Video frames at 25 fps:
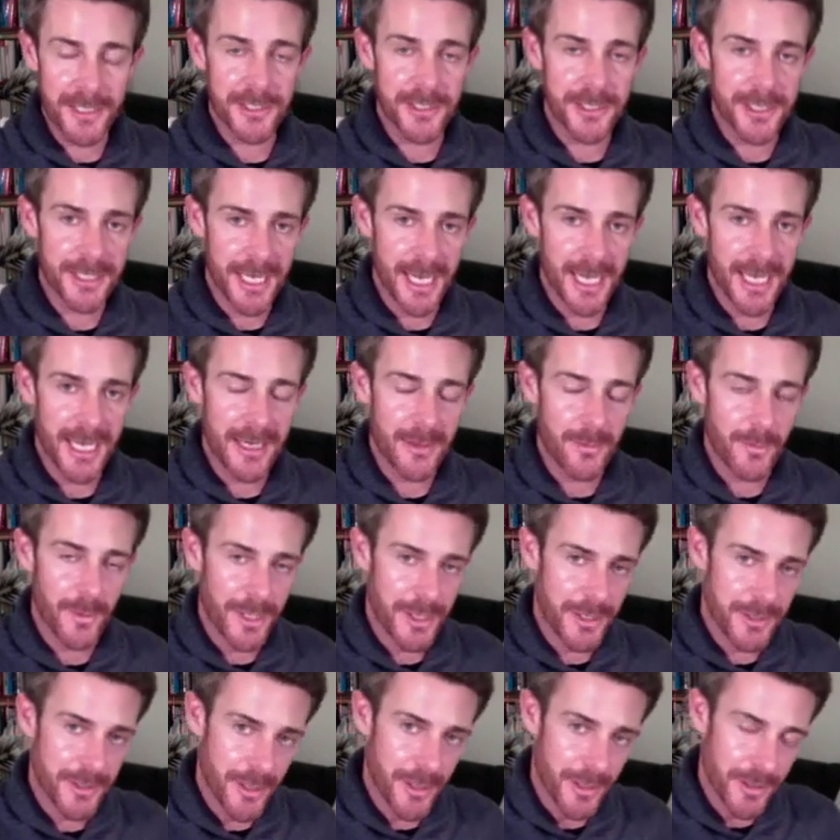each day
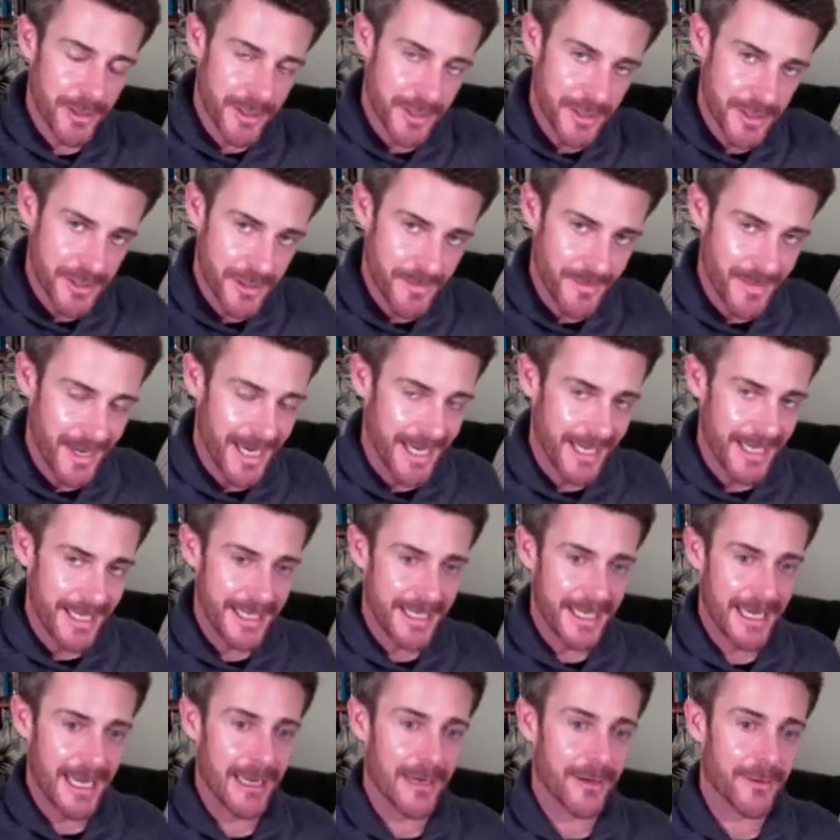where you don't consume
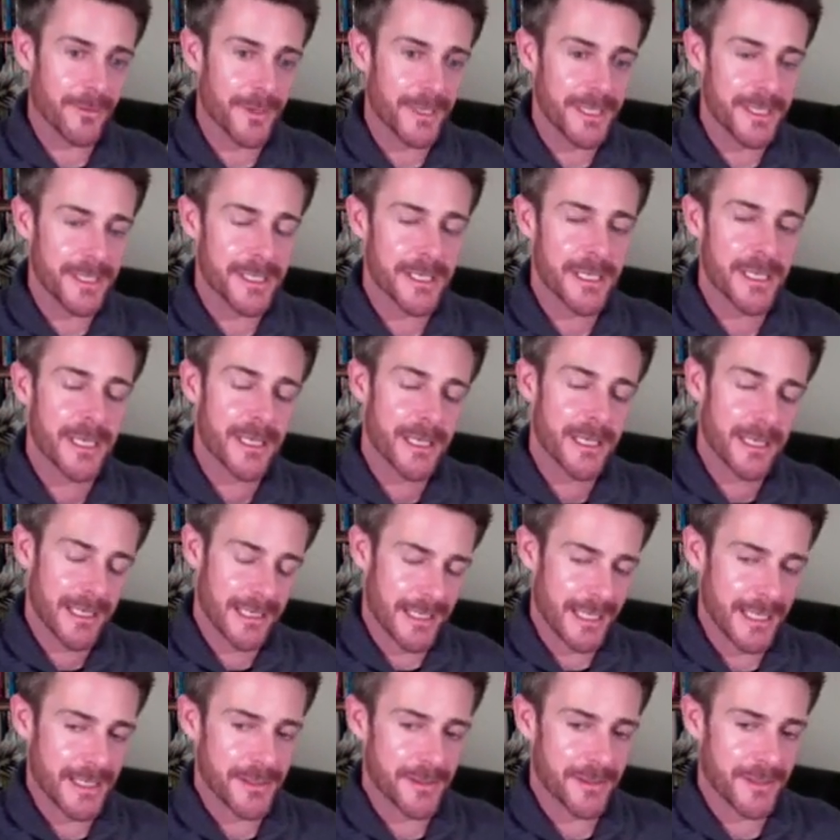any calories
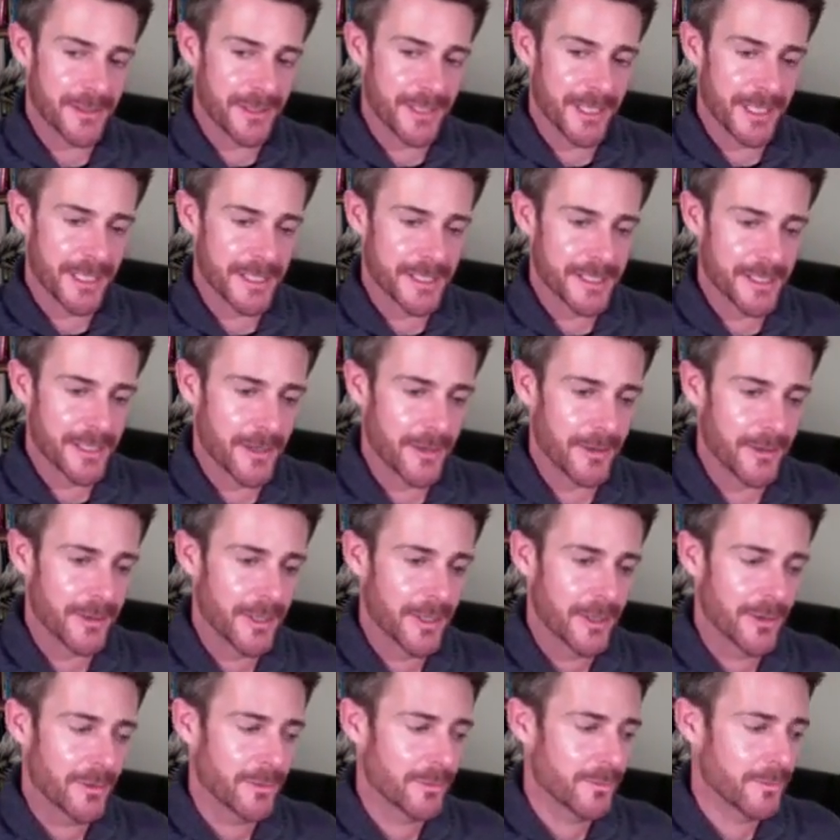and that sort of thing. So
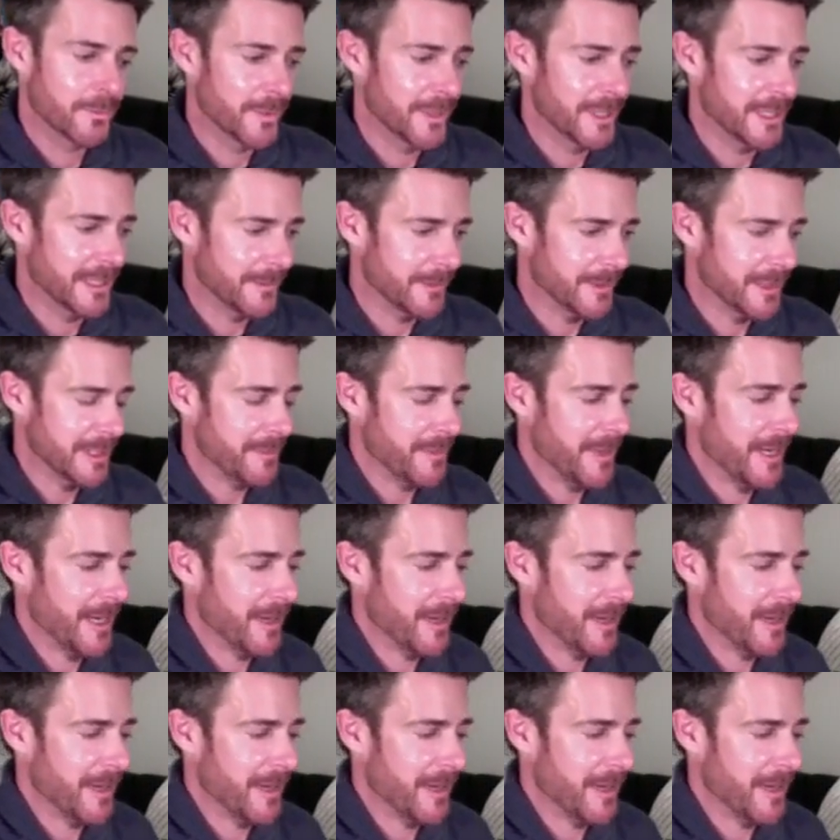really, really